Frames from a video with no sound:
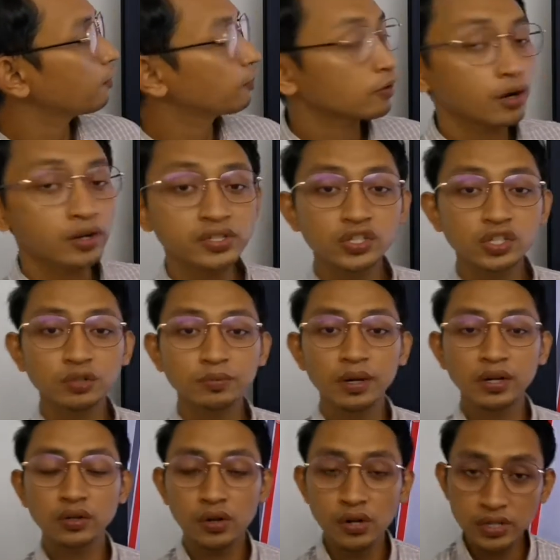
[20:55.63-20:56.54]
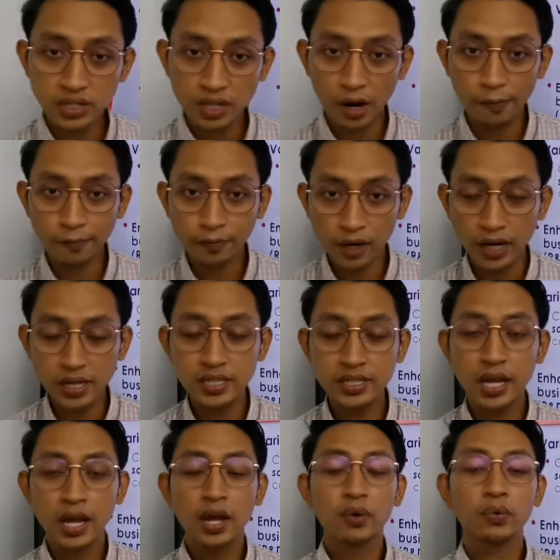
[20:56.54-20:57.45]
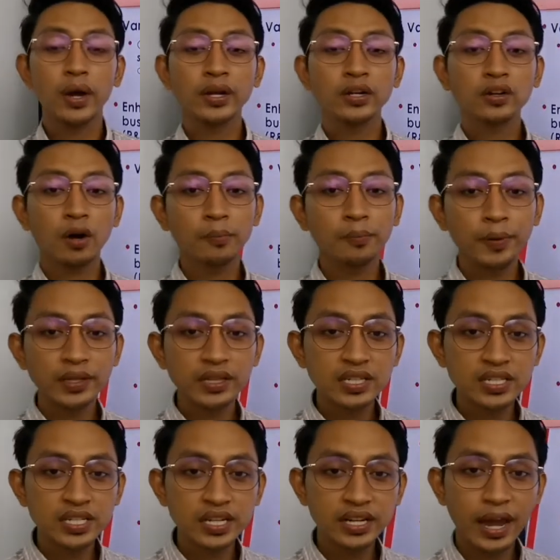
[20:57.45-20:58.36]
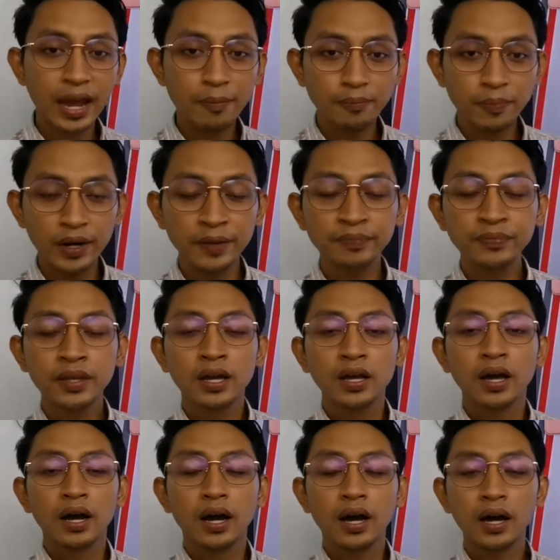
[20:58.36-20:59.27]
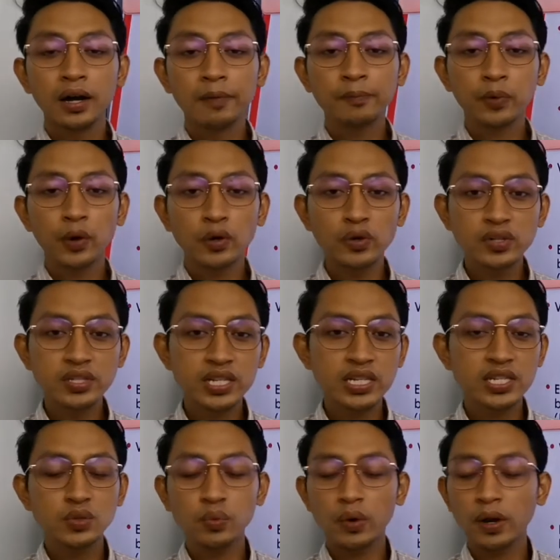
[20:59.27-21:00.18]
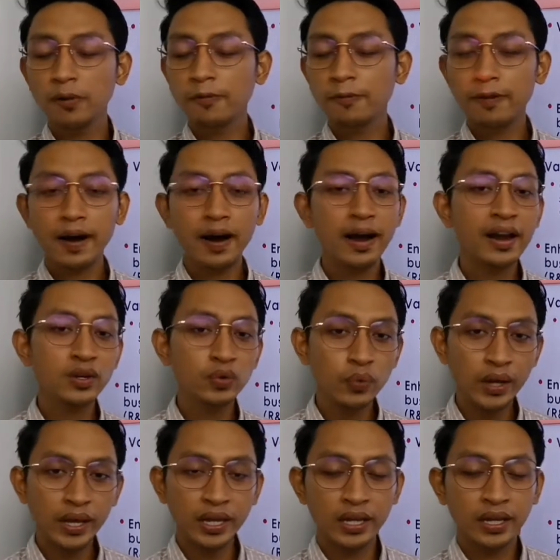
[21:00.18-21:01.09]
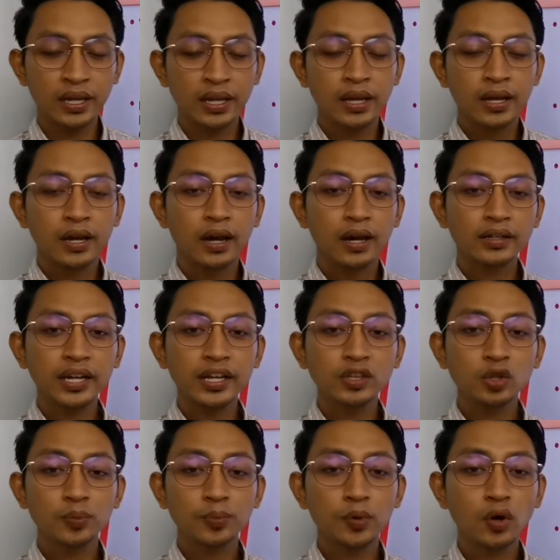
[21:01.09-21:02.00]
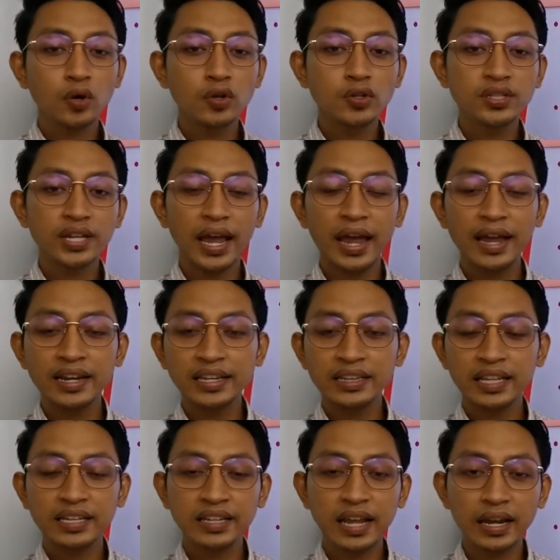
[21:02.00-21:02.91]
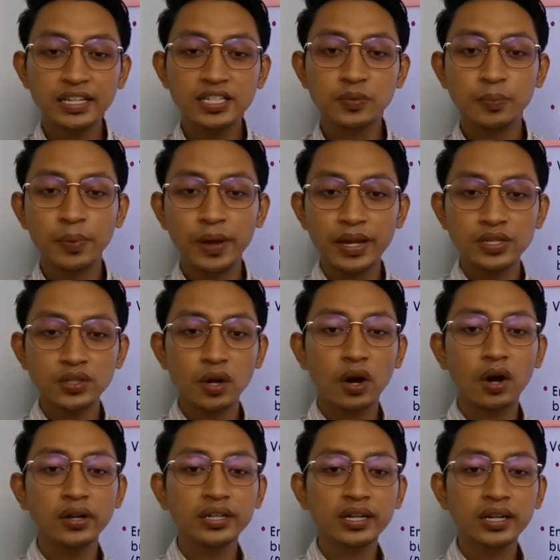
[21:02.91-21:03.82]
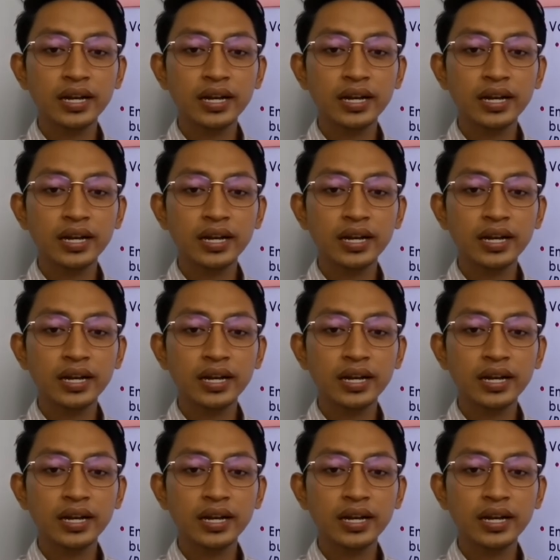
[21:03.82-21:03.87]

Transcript: of consumer goods. Of course, when competition happen, producers will find way, okay, to produce anything that is based on